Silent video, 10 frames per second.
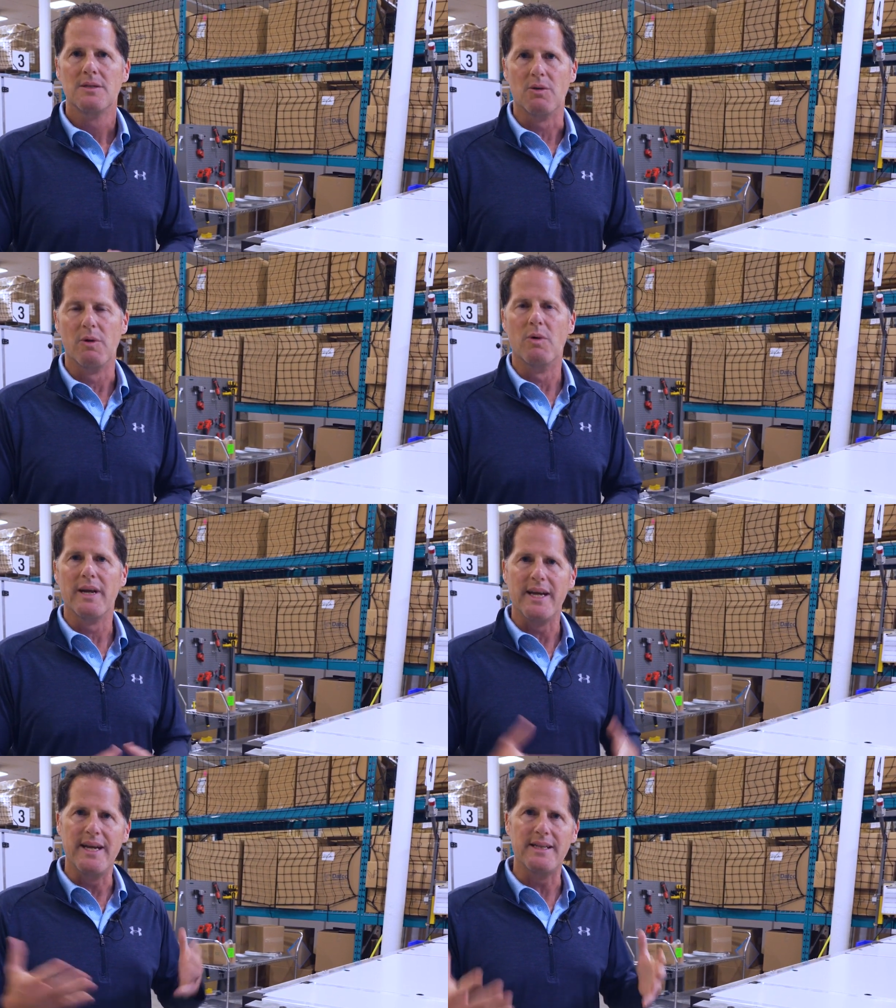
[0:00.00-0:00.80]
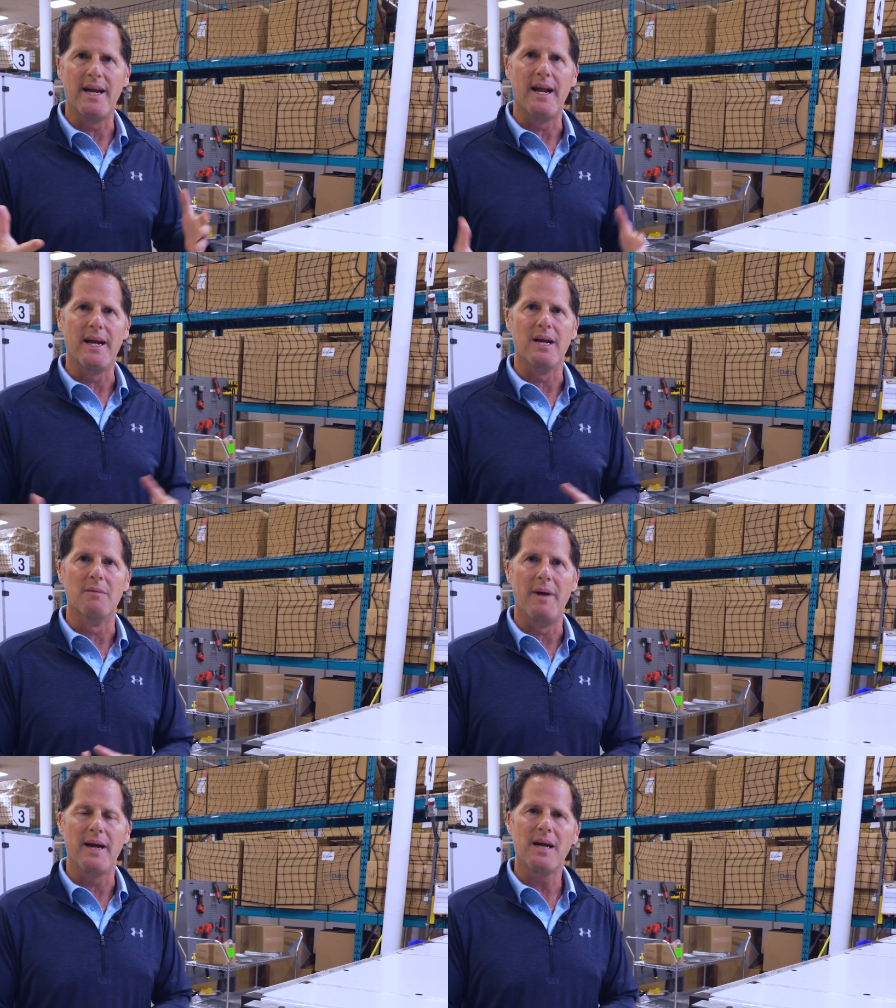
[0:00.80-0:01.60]
So we want to heat that
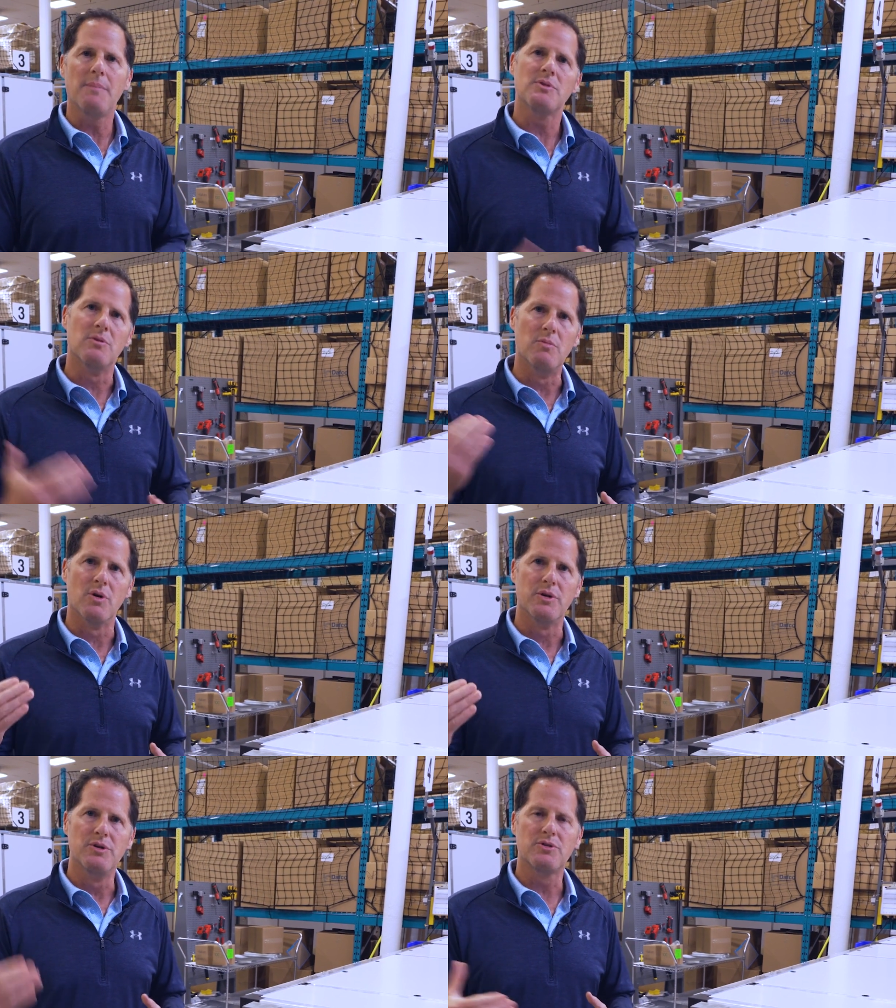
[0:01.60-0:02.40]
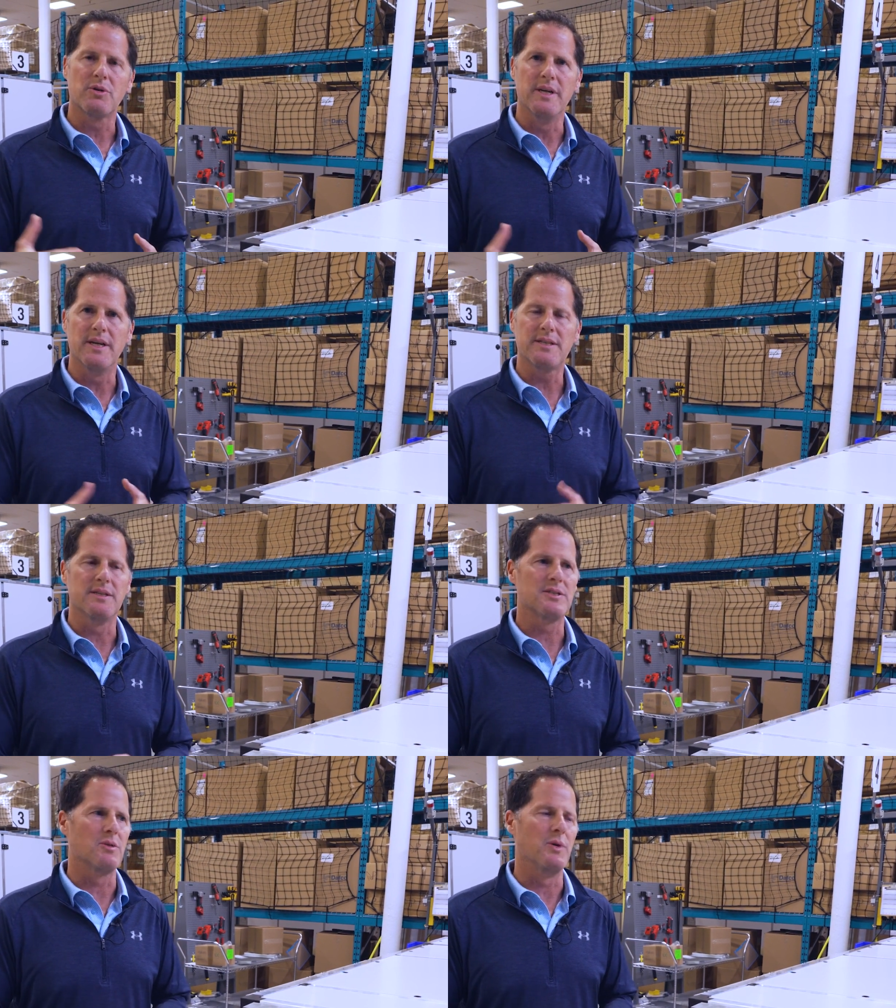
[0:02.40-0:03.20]
air back up to a more neutral
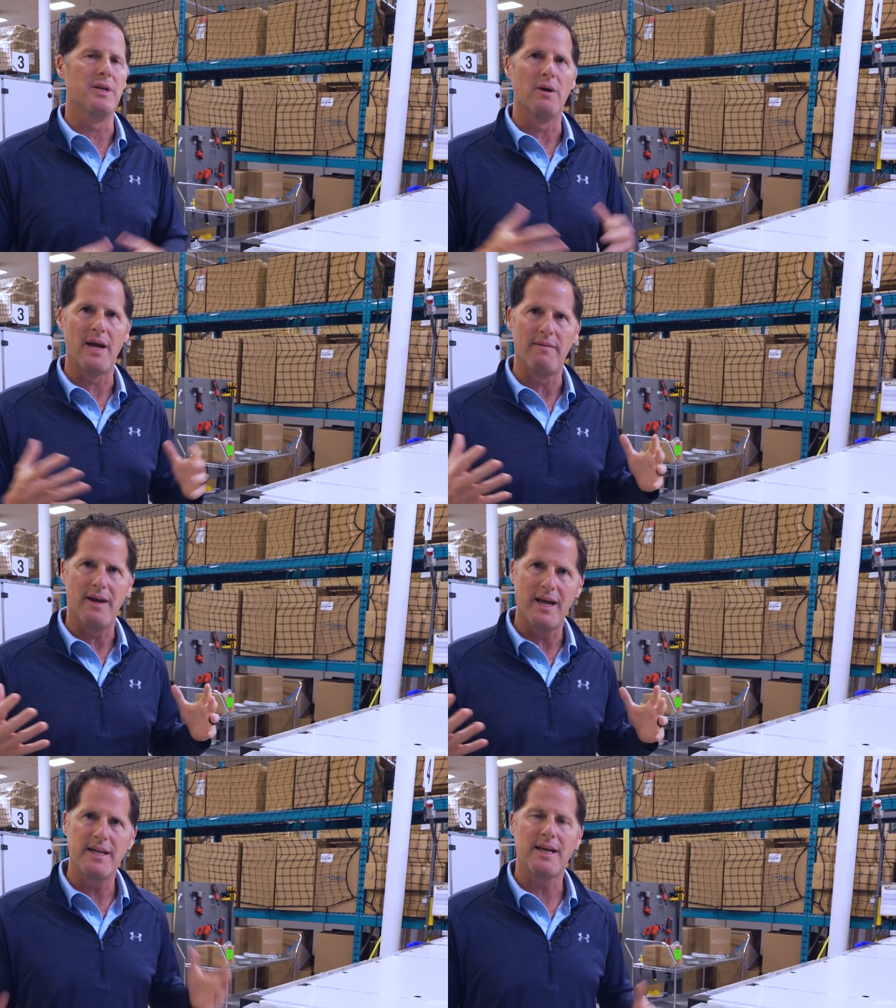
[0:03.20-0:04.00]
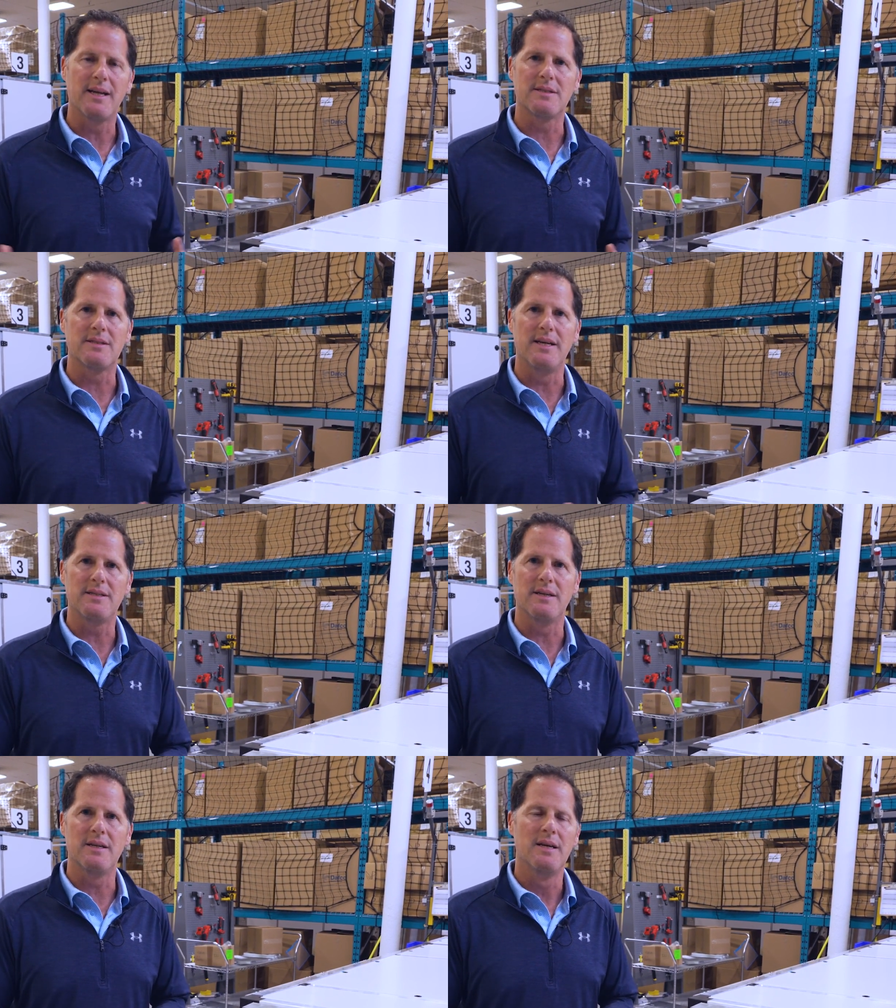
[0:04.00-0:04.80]
condition so we don't have any
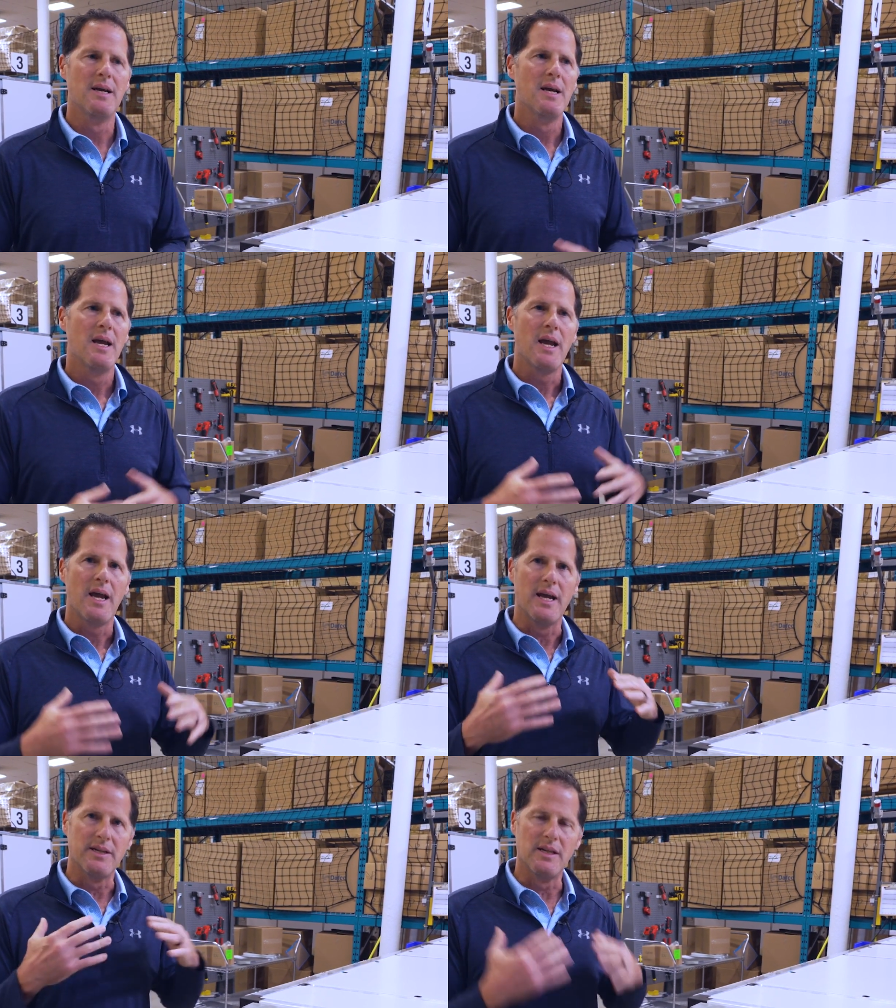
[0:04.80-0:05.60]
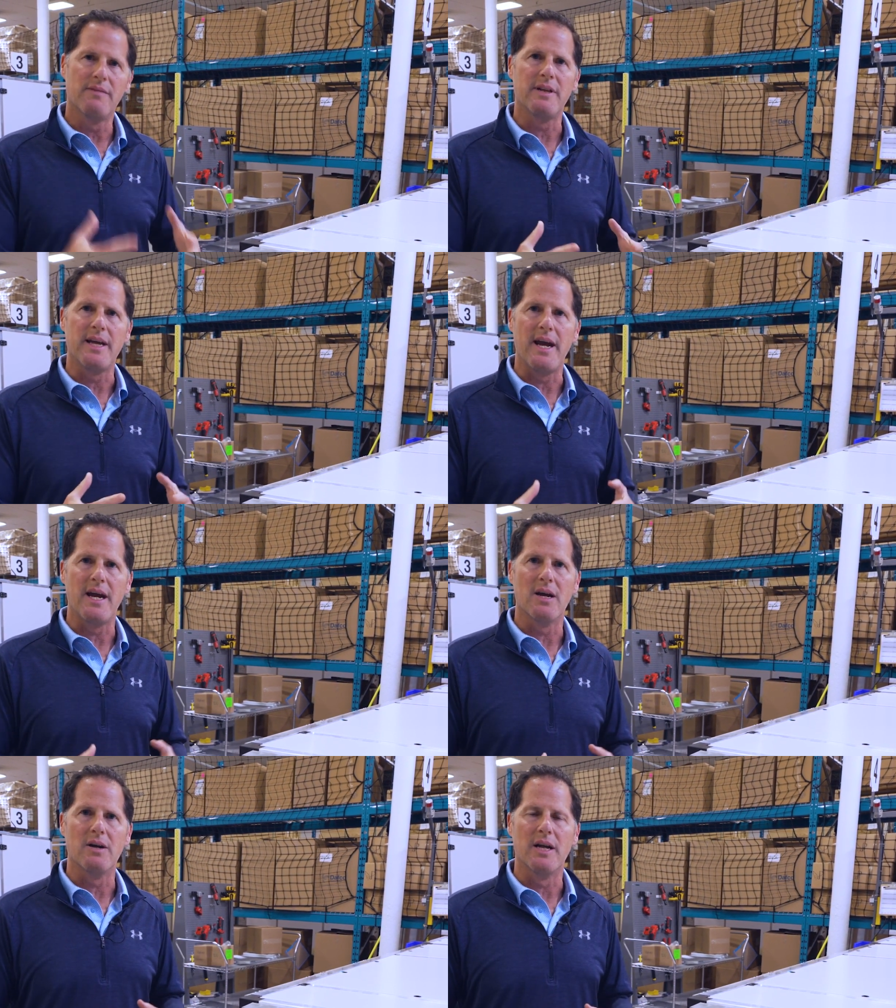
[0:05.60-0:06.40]
condensation and deliver the
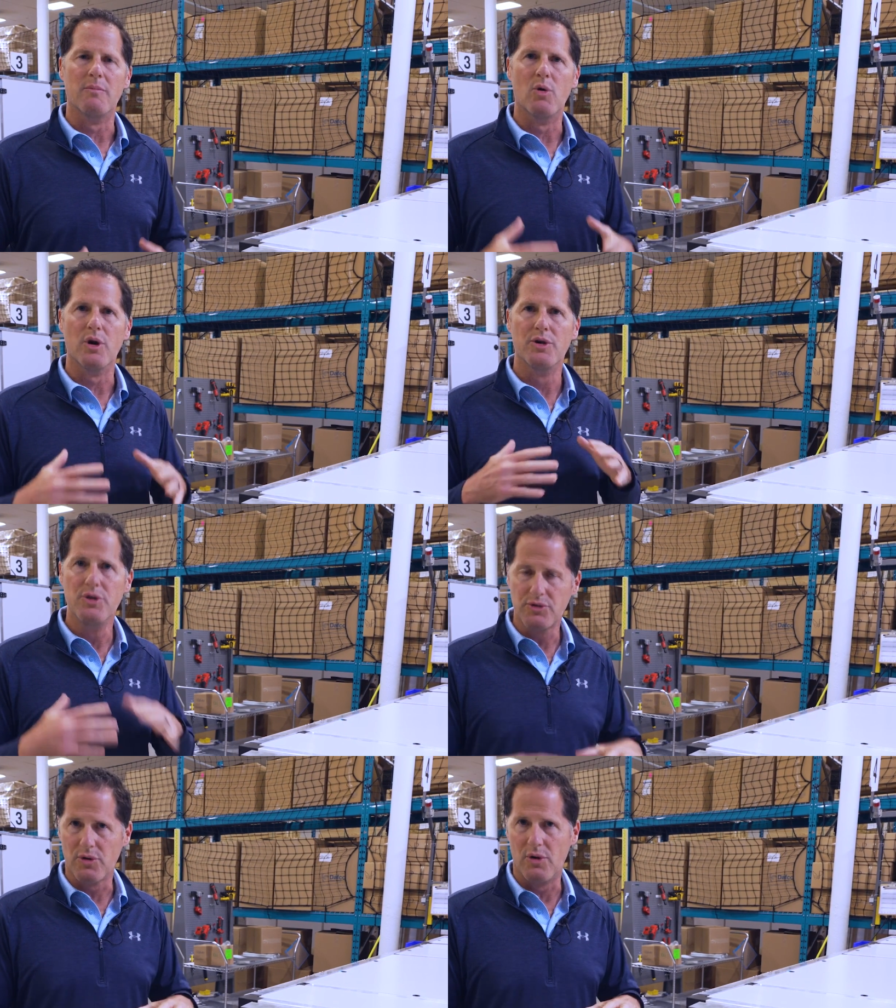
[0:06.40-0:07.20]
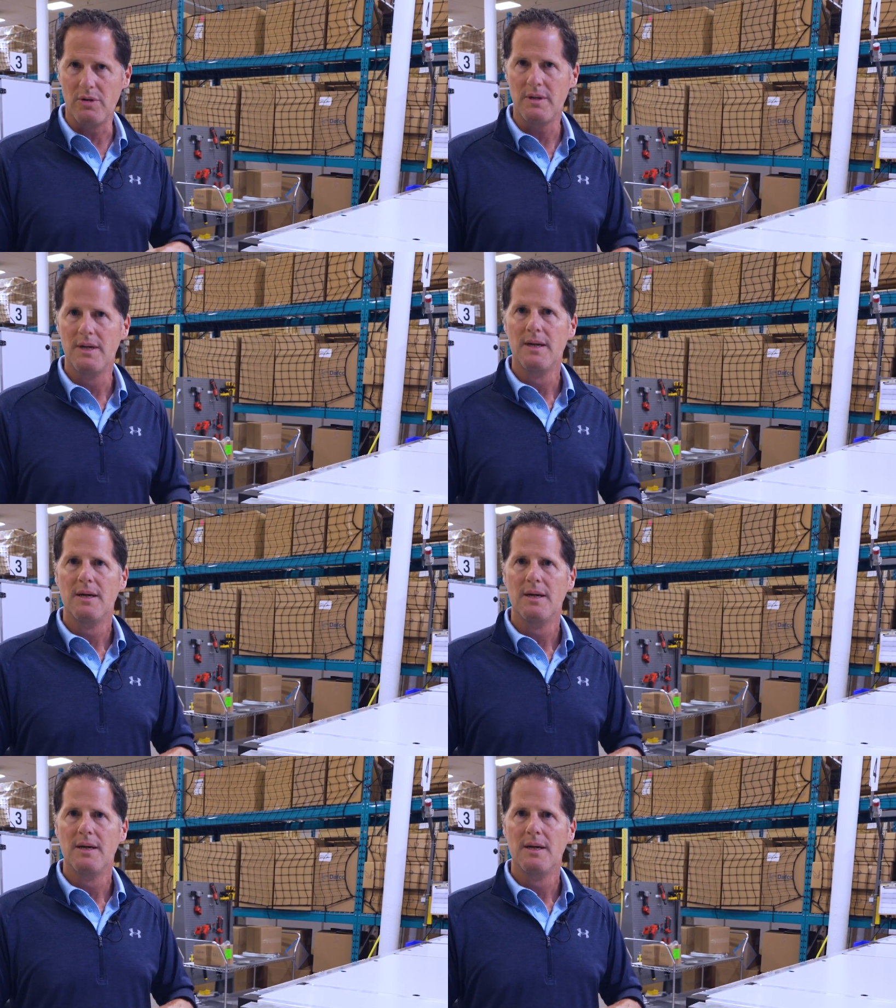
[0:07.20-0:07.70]
air in a more neutral